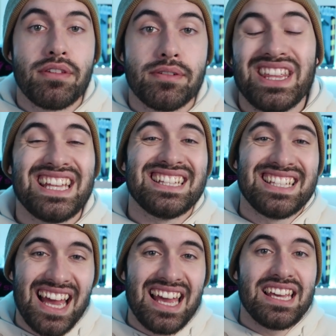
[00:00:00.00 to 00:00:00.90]
Within
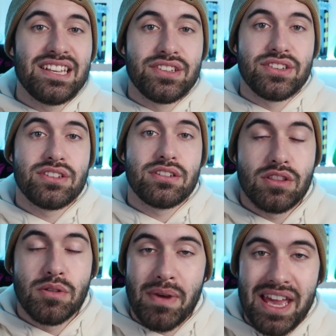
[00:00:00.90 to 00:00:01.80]
days,
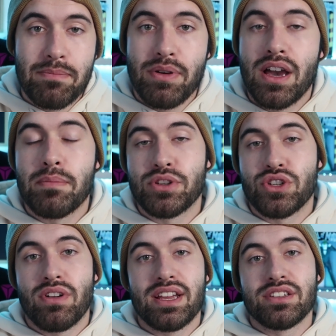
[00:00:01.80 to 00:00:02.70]
the main
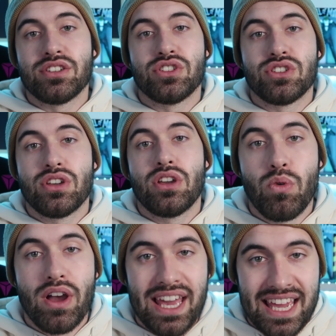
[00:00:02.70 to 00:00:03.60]
perpetrators
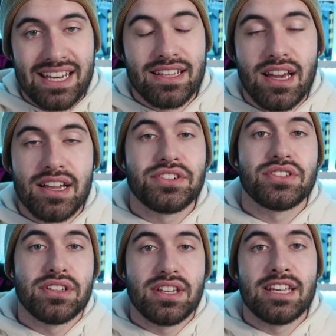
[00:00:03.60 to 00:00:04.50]
were in
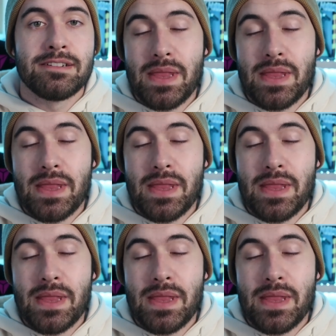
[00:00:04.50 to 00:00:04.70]
custody.